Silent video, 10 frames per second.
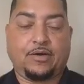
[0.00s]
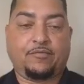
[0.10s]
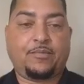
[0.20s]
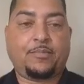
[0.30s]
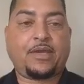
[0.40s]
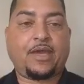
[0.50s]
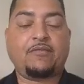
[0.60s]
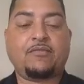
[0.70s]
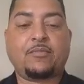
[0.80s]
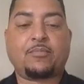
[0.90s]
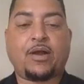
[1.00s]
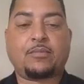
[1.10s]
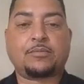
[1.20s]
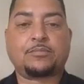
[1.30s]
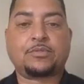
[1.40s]
of the behavior
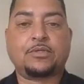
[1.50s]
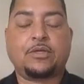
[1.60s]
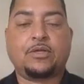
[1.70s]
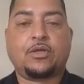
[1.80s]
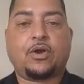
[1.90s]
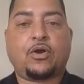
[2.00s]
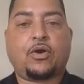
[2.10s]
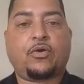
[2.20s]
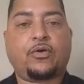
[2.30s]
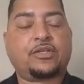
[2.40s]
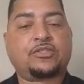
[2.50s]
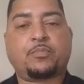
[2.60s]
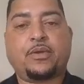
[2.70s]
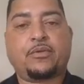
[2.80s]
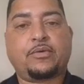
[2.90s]
problems aren't
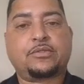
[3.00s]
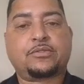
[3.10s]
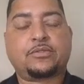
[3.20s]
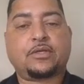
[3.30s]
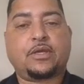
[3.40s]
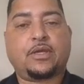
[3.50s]
experienced